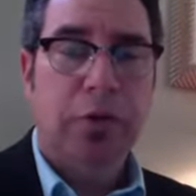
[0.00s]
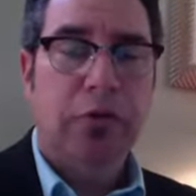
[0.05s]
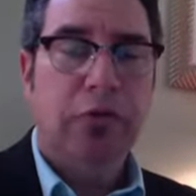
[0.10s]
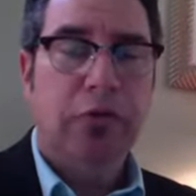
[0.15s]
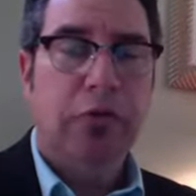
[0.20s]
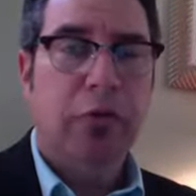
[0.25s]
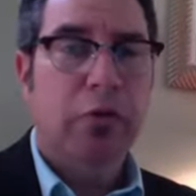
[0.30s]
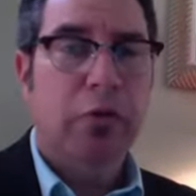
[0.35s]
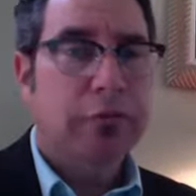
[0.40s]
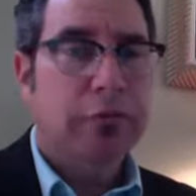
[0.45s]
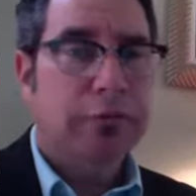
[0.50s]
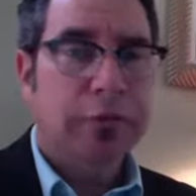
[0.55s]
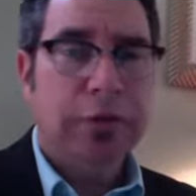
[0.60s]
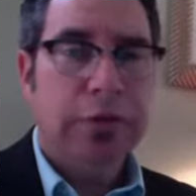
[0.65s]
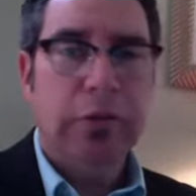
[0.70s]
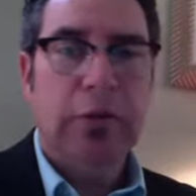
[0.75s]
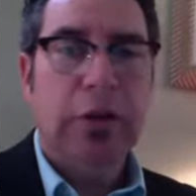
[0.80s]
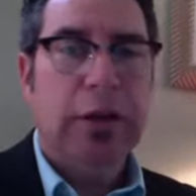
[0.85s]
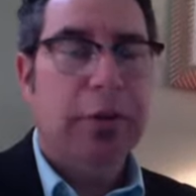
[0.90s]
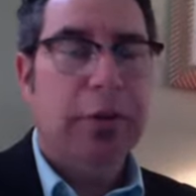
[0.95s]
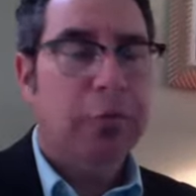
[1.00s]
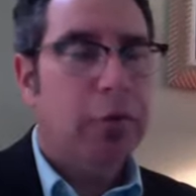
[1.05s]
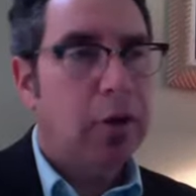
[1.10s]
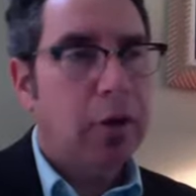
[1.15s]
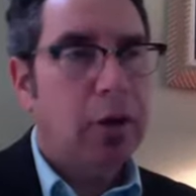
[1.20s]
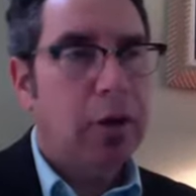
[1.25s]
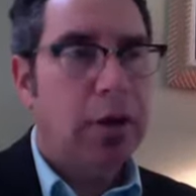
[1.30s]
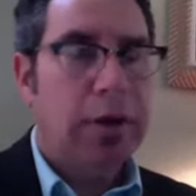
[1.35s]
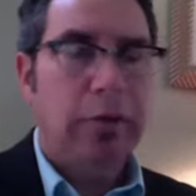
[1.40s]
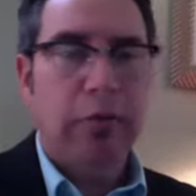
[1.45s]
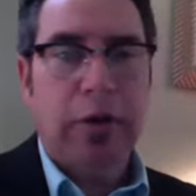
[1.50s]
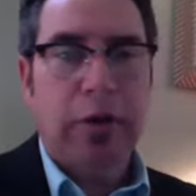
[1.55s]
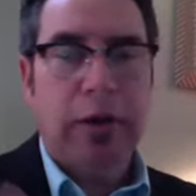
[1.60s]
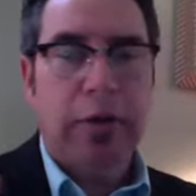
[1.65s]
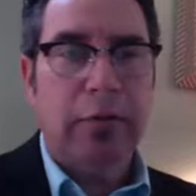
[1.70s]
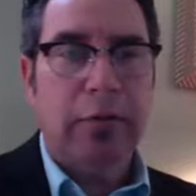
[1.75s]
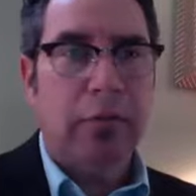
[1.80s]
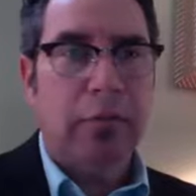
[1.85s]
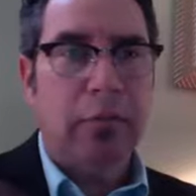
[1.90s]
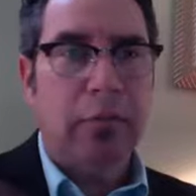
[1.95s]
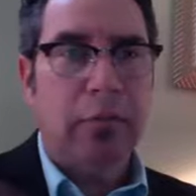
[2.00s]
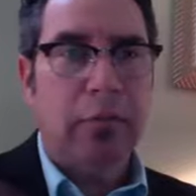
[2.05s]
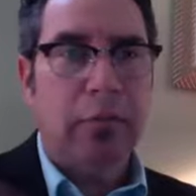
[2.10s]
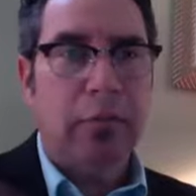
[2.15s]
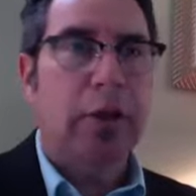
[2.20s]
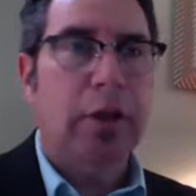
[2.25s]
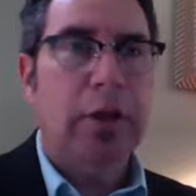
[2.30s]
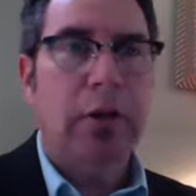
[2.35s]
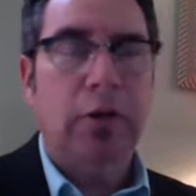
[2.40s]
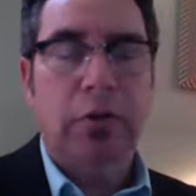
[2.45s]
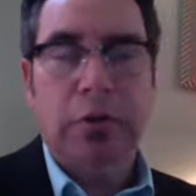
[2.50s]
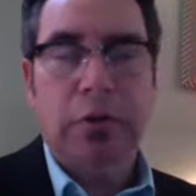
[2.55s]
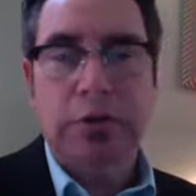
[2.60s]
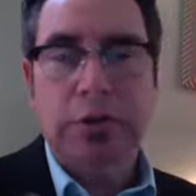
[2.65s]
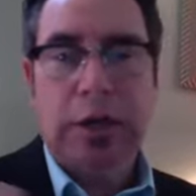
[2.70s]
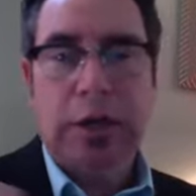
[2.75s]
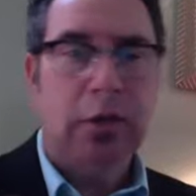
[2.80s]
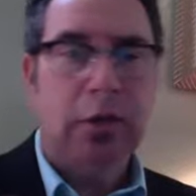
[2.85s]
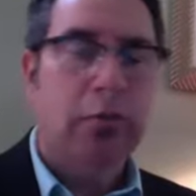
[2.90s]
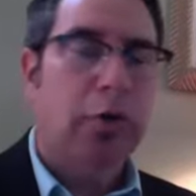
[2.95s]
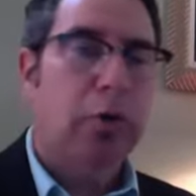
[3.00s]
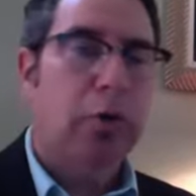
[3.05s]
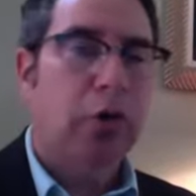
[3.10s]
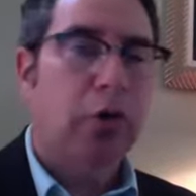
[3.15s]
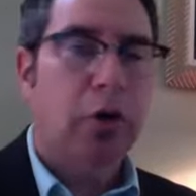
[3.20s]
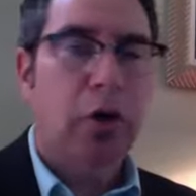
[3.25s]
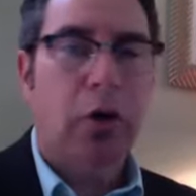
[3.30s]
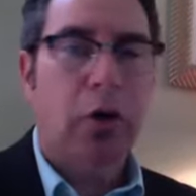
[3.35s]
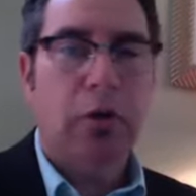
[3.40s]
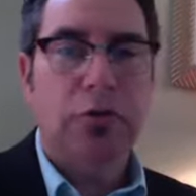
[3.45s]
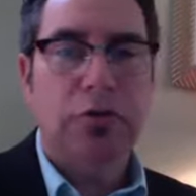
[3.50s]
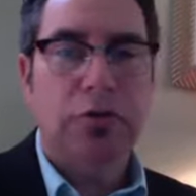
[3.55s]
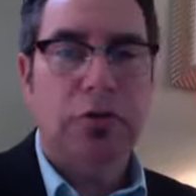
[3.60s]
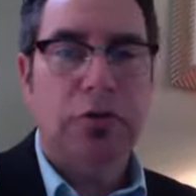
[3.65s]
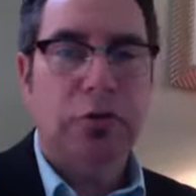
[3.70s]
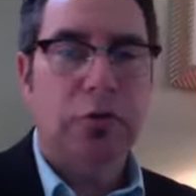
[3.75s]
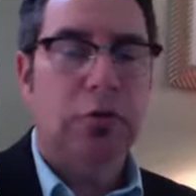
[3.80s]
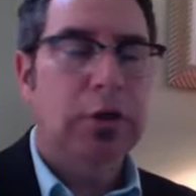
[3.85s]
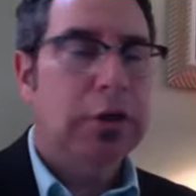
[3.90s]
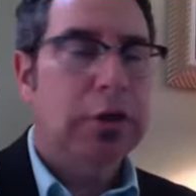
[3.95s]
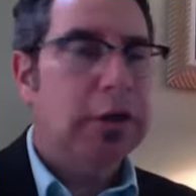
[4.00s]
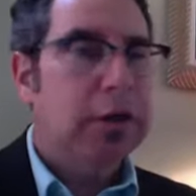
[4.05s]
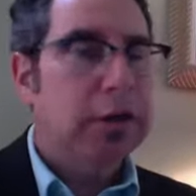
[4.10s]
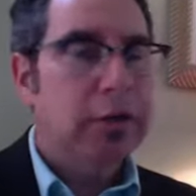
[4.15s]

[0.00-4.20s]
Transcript: So don't feel like, well, I never had the moment. I don't know exactly what I'm called to.